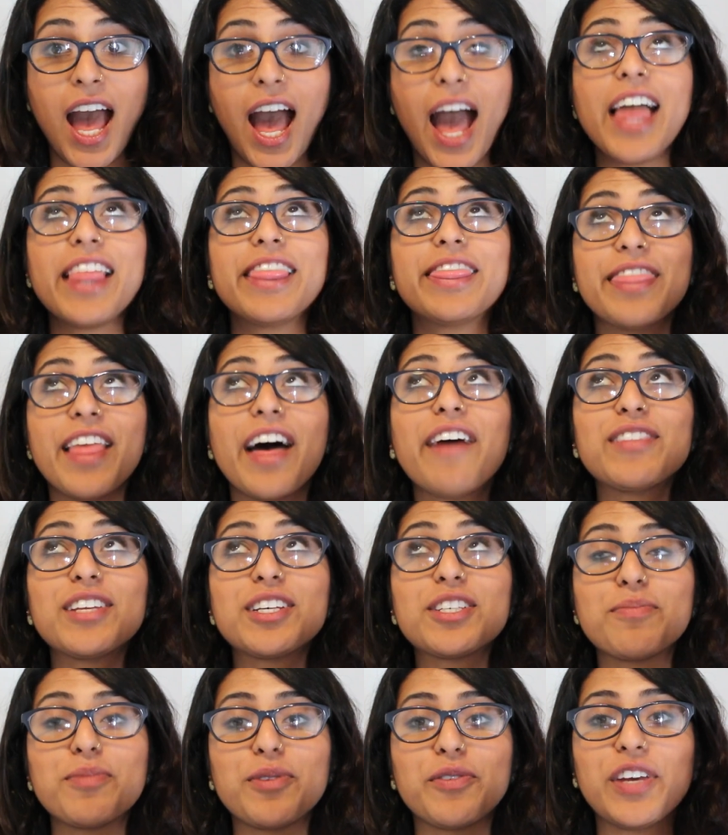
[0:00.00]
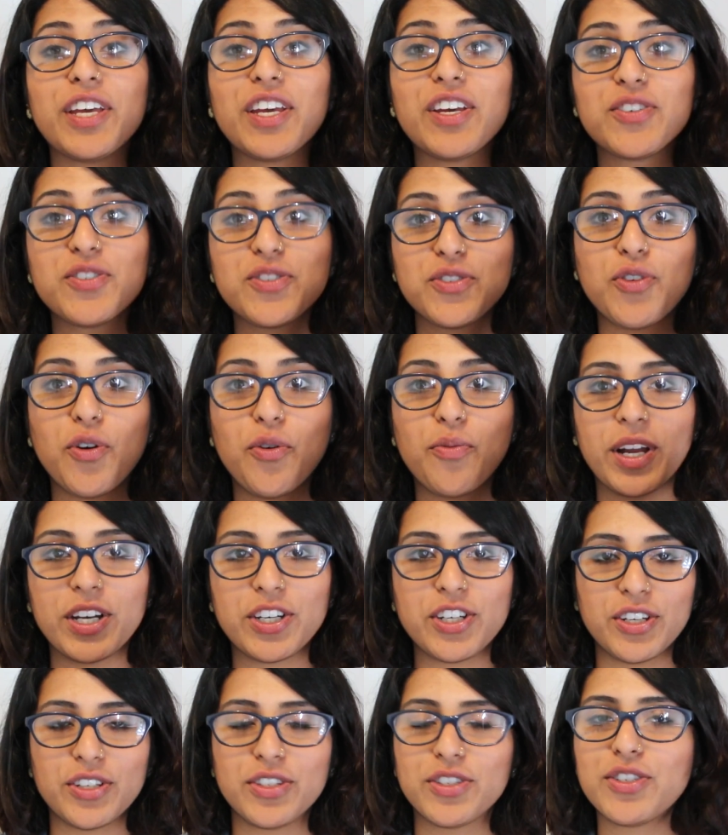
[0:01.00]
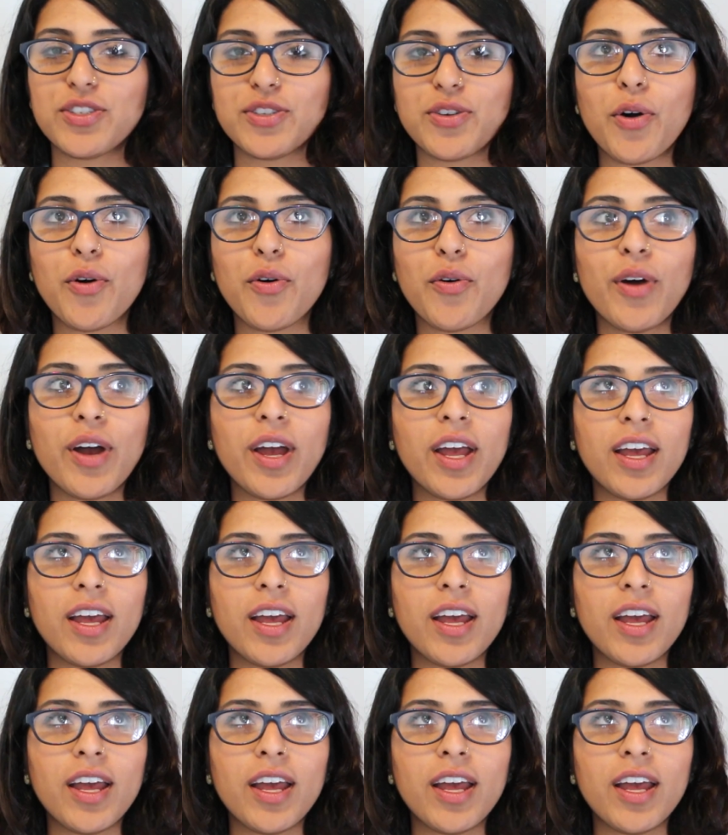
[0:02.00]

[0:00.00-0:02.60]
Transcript: I love this movie so much, and it's so